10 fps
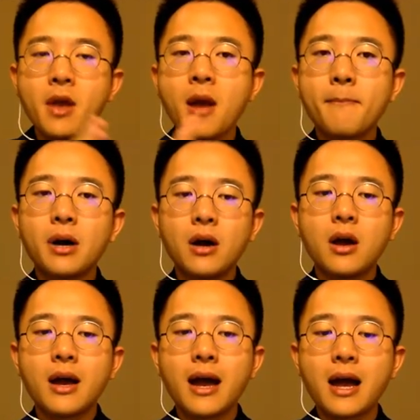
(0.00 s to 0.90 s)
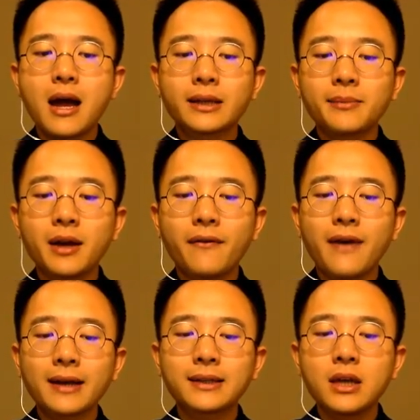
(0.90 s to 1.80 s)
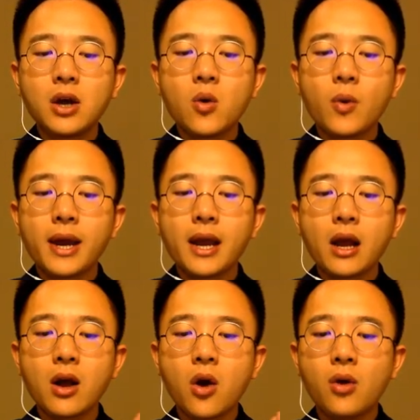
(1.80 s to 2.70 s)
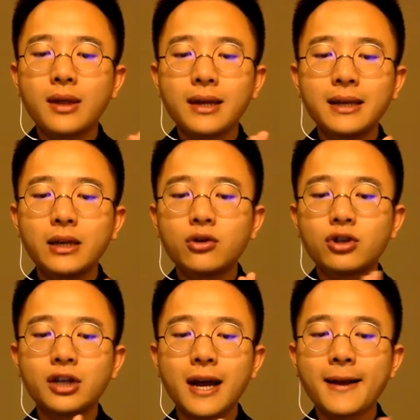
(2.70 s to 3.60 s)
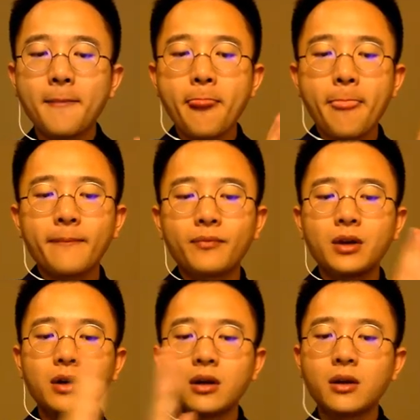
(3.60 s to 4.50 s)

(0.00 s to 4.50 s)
but as a matter of fact we only need to check the